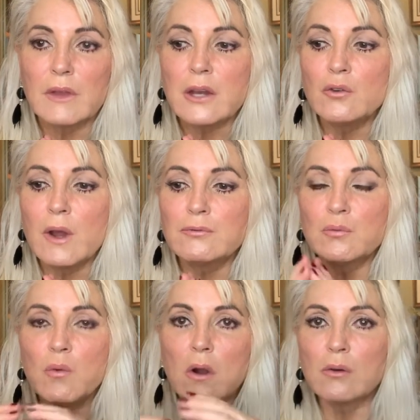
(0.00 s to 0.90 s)
and you have
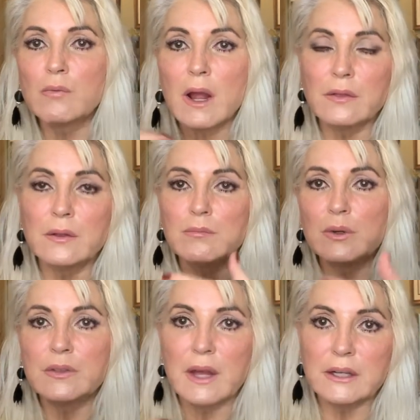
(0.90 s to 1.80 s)
to walk around them
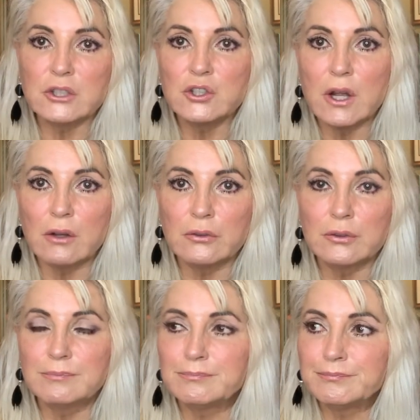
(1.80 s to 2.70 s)
with eggshells